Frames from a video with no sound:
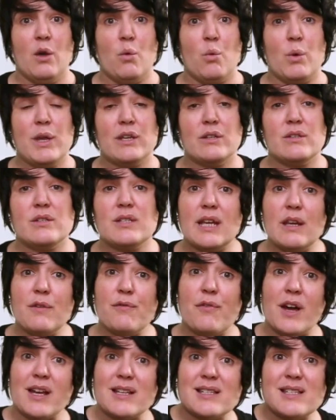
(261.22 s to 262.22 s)
We can see
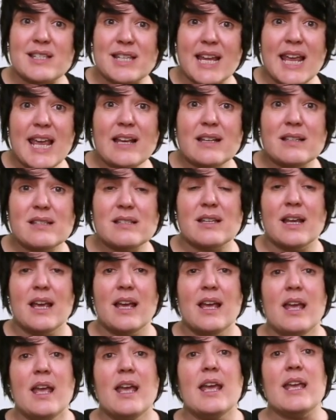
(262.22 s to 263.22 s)
for a 6,
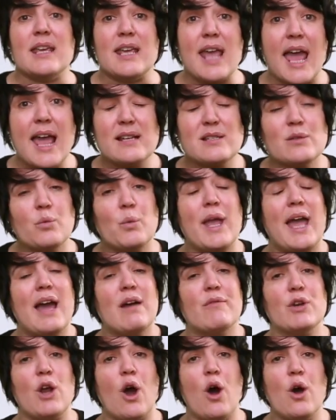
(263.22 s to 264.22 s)
yes, we
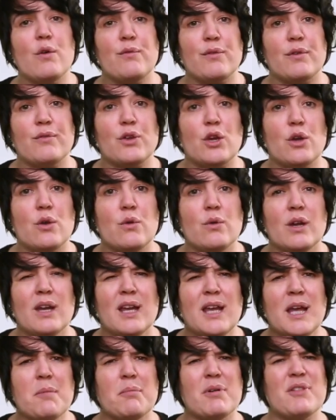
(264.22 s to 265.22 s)
have an overview,
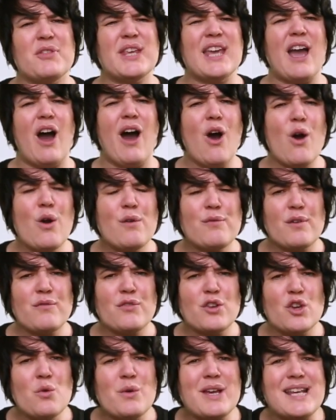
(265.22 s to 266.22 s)
but the
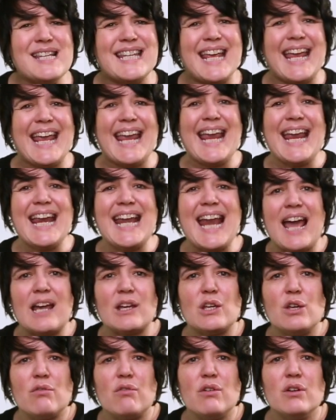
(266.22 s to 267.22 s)
overview is
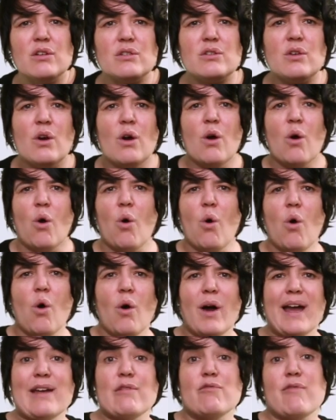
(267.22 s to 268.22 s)
inaccurate
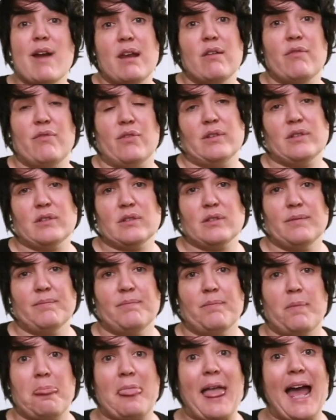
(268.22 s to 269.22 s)
or irrelevant.
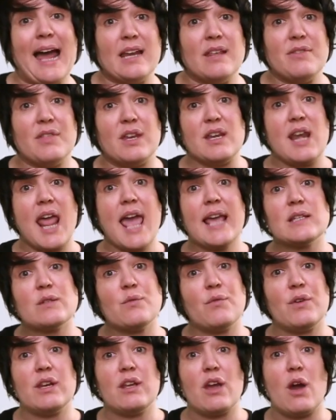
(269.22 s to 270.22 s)
And in the next
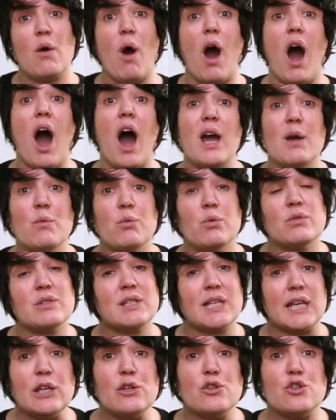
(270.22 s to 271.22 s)
video, I will
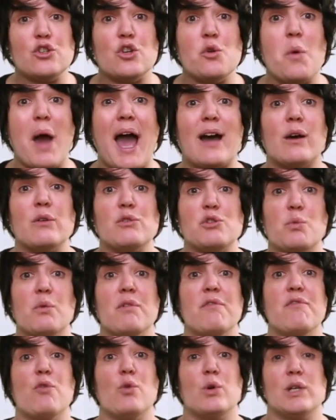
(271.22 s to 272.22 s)
teach you how to
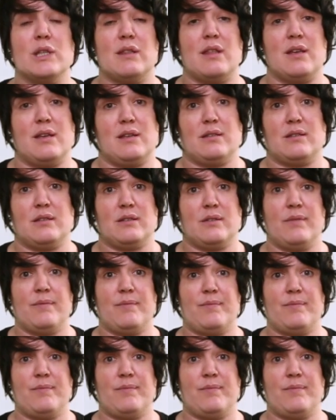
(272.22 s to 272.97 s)
avoid this.